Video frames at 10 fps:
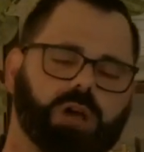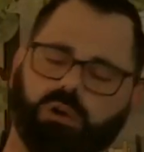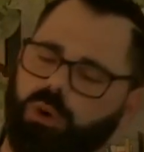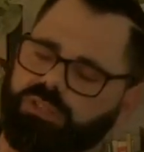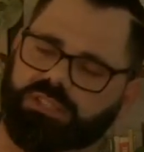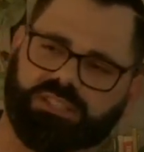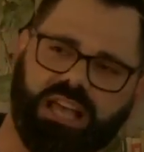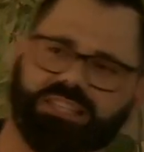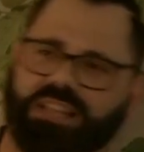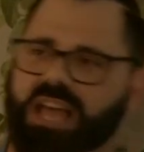Doug Wilson
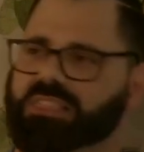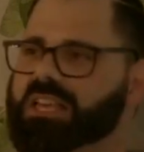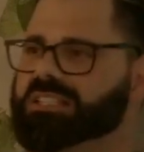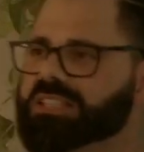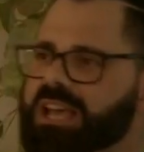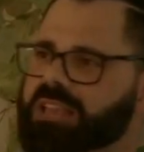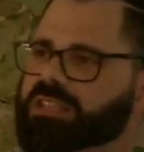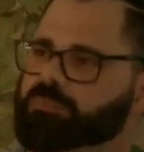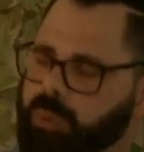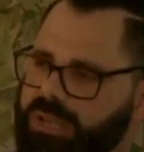says it like this
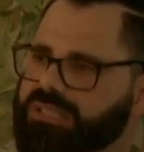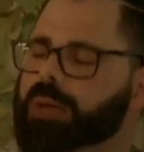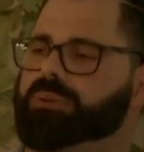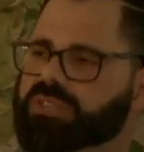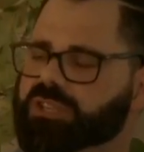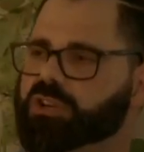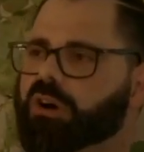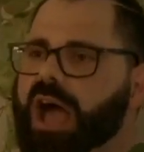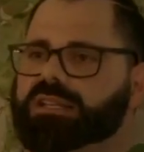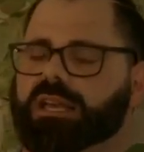this
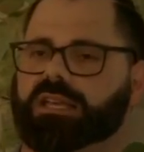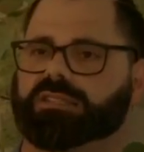presuppositional idea.